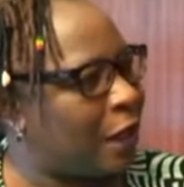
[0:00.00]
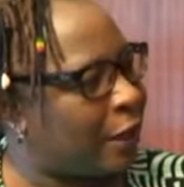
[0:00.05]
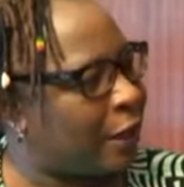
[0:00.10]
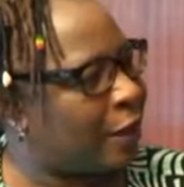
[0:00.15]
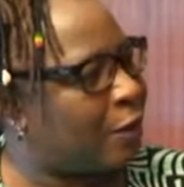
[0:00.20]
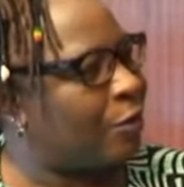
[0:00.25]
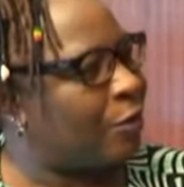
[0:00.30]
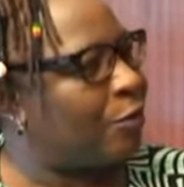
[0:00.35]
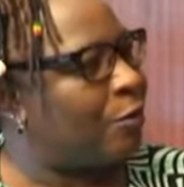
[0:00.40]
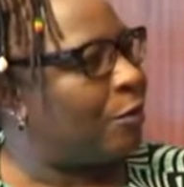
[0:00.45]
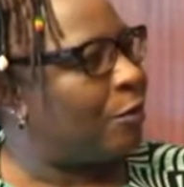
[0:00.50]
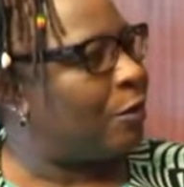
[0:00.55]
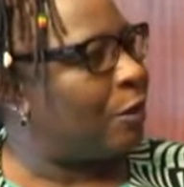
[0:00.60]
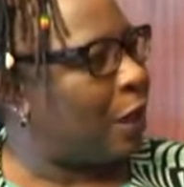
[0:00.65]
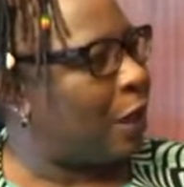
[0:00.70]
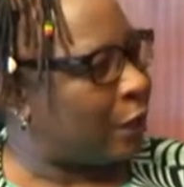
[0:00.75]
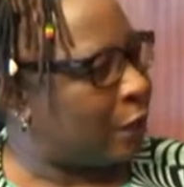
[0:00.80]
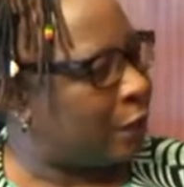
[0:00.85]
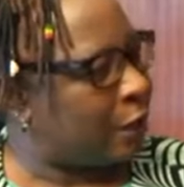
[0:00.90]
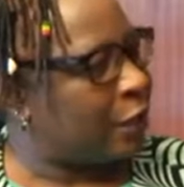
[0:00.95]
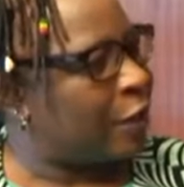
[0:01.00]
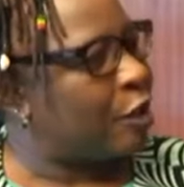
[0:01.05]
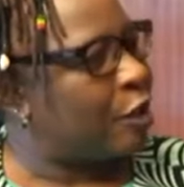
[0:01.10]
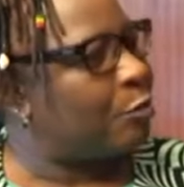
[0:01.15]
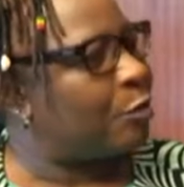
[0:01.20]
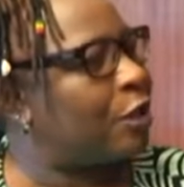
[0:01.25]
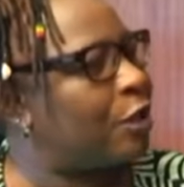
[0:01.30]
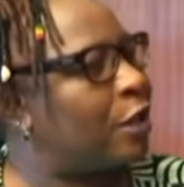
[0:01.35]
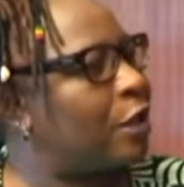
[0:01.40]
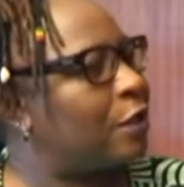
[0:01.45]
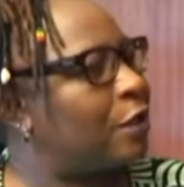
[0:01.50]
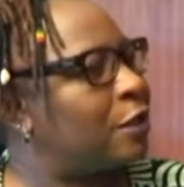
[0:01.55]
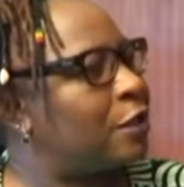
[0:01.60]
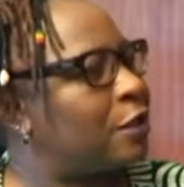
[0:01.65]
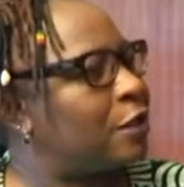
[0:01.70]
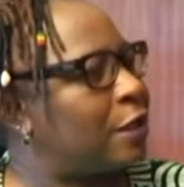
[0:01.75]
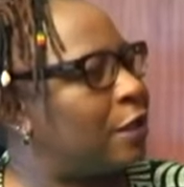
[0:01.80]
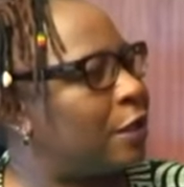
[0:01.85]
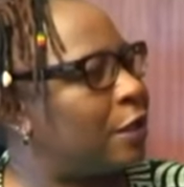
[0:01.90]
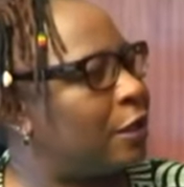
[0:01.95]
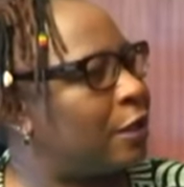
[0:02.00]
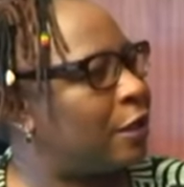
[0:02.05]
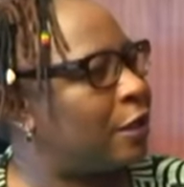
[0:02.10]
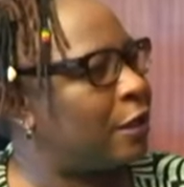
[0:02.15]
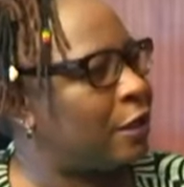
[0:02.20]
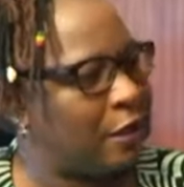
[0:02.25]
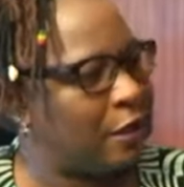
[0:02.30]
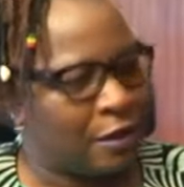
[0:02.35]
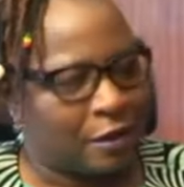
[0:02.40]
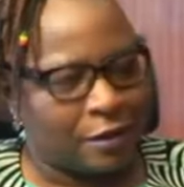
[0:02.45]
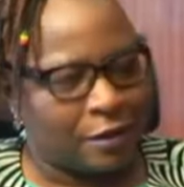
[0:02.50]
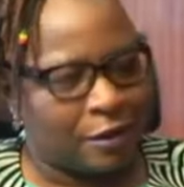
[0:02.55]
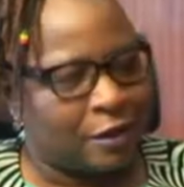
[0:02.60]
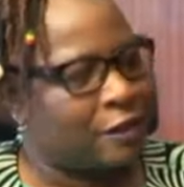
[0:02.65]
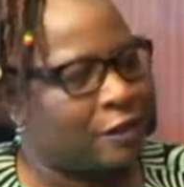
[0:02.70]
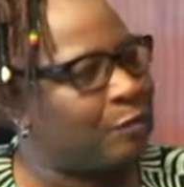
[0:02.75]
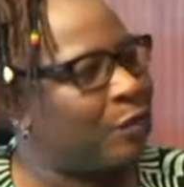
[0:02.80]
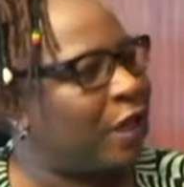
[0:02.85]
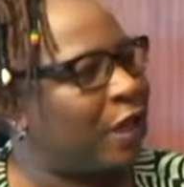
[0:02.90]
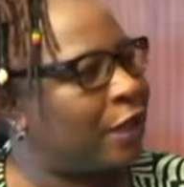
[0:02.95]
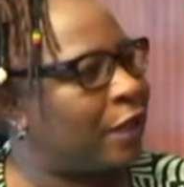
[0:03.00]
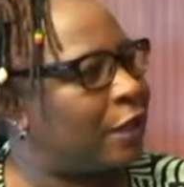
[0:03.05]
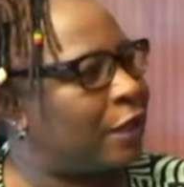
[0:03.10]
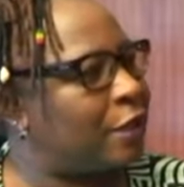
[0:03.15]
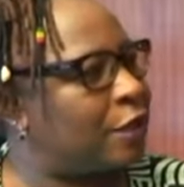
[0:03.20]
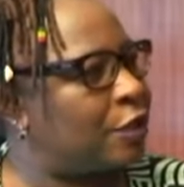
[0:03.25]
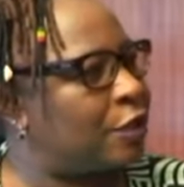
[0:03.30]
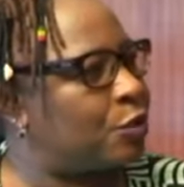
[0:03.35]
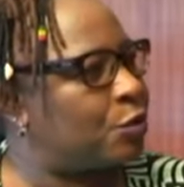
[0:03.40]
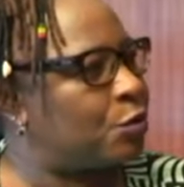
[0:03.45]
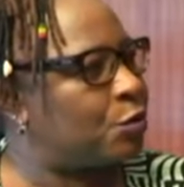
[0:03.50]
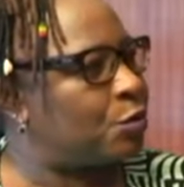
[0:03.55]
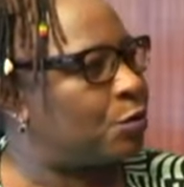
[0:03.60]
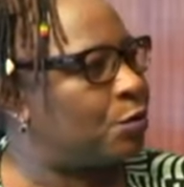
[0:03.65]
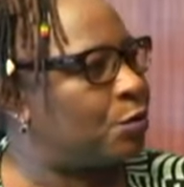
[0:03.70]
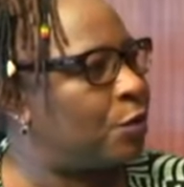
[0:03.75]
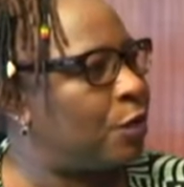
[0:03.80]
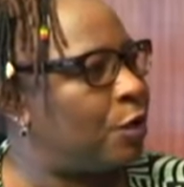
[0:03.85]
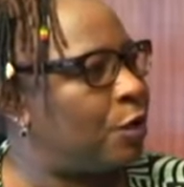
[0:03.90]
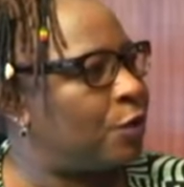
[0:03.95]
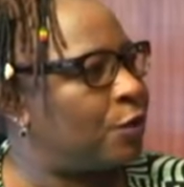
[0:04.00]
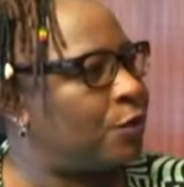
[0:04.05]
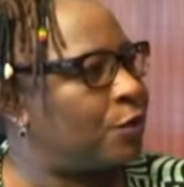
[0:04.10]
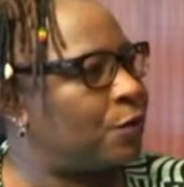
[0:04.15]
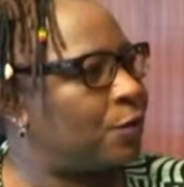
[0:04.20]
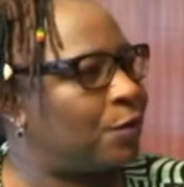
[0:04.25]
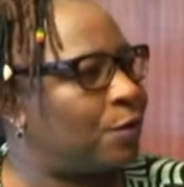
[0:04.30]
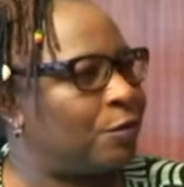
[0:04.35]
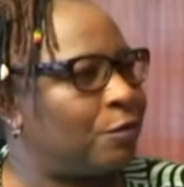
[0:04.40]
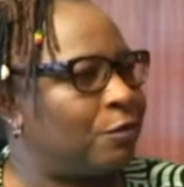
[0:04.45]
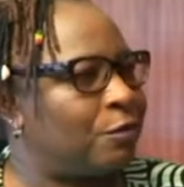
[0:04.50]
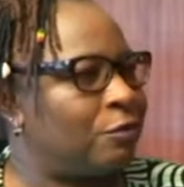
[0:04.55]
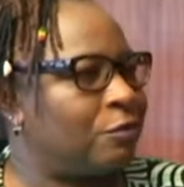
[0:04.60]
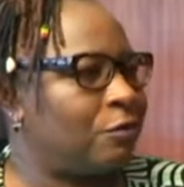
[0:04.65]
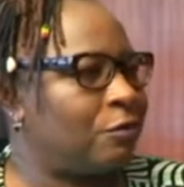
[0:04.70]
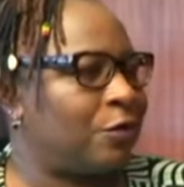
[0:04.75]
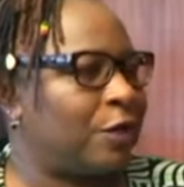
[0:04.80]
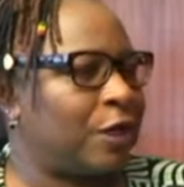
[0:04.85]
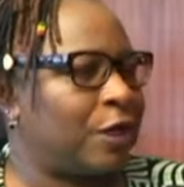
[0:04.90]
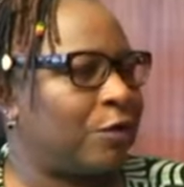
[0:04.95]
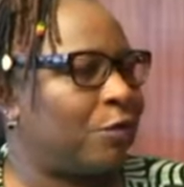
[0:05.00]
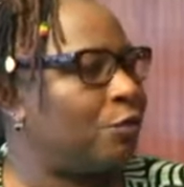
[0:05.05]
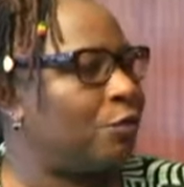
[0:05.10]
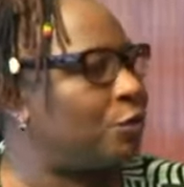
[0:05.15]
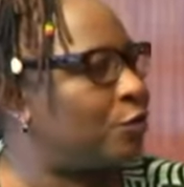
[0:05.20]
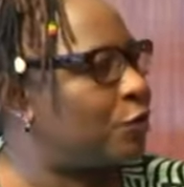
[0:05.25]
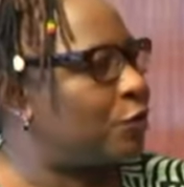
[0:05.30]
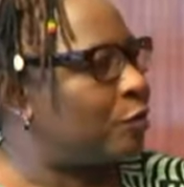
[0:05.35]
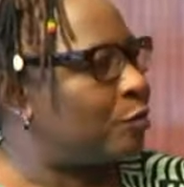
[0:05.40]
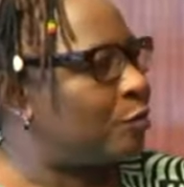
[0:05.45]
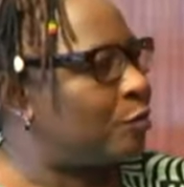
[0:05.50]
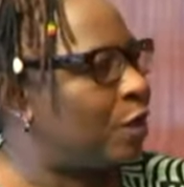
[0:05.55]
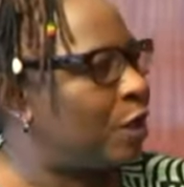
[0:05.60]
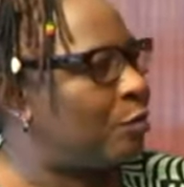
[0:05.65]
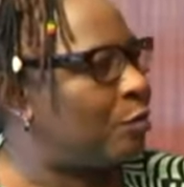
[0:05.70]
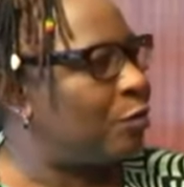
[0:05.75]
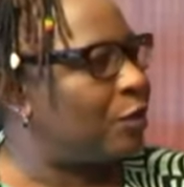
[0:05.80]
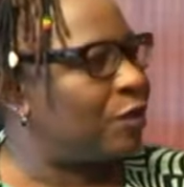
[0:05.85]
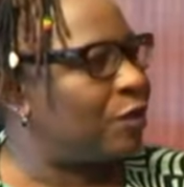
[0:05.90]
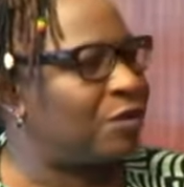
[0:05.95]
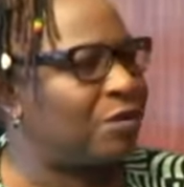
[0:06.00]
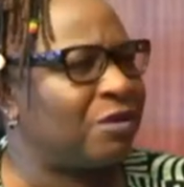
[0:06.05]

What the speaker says: I can come here and stay here. It's my country too. So you can go to Zimbabwe.